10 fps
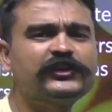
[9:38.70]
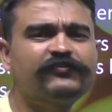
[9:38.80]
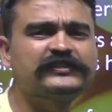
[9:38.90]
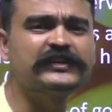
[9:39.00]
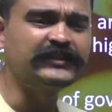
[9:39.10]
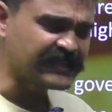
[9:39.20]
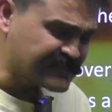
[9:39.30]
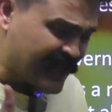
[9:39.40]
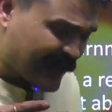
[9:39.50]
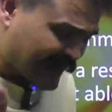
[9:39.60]

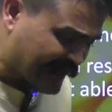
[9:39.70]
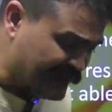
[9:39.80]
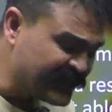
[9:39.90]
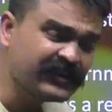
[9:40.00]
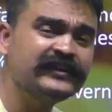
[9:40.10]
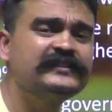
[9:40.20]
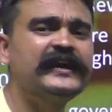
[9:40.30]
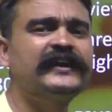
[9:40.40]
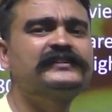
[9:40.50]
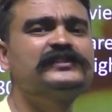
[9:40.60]
facilities hindered
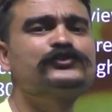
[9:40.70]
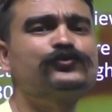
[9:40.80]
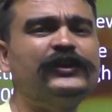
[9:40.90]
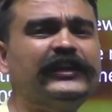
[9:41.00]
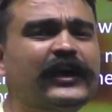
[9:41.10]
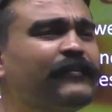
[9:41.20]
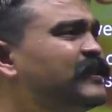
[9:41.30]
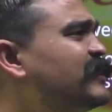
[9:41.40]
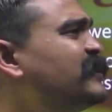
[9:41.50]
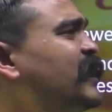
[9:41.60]
their access to eNAM,
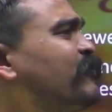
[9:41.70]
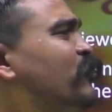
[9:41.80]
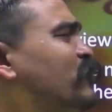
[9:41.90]
and they therefore,